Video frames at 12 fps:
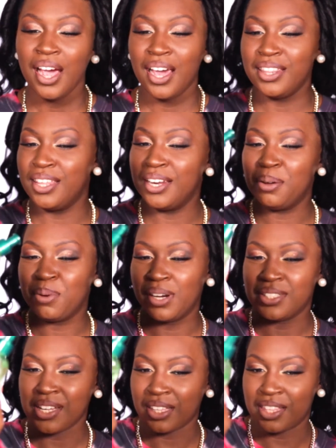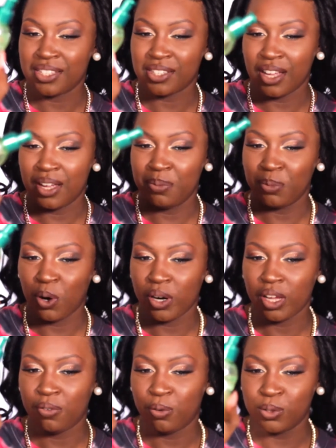And then I'm gonna take this
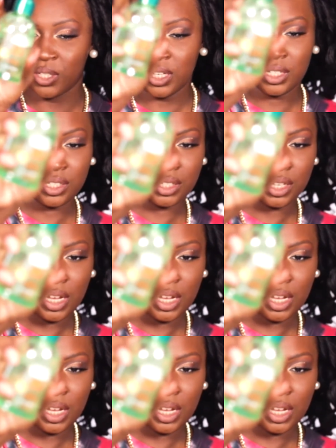Garnier Fructis